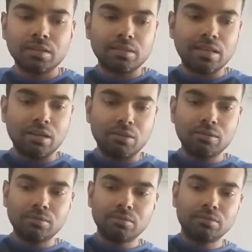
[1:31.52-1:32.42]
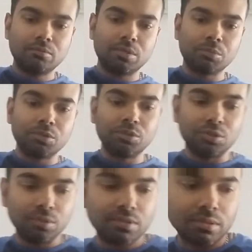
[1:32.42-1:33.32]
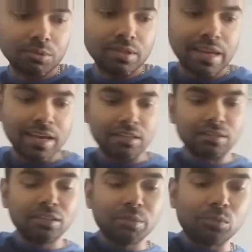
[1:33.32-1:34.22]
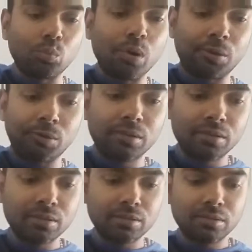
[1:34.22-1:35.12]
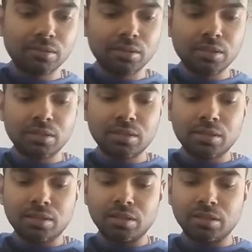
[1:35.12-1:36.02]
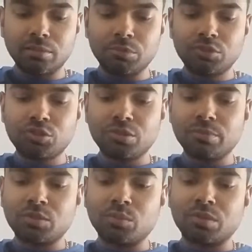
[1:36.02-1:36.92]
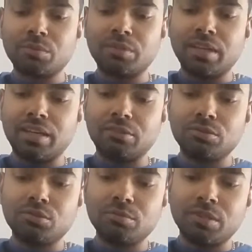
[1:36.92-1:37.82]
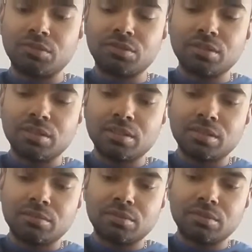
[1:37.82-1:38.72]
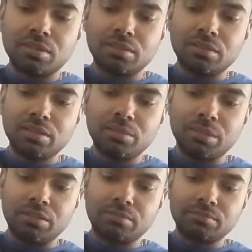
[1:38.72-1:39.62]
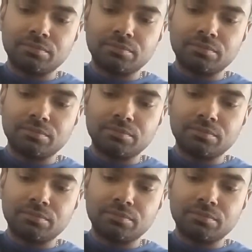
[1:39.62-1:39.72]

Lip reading: Now, what I'm going to do is I'm going to add a little bit of water, and I'm going to show you how much water I'm going to add. Not too much. Just going to add a little bit.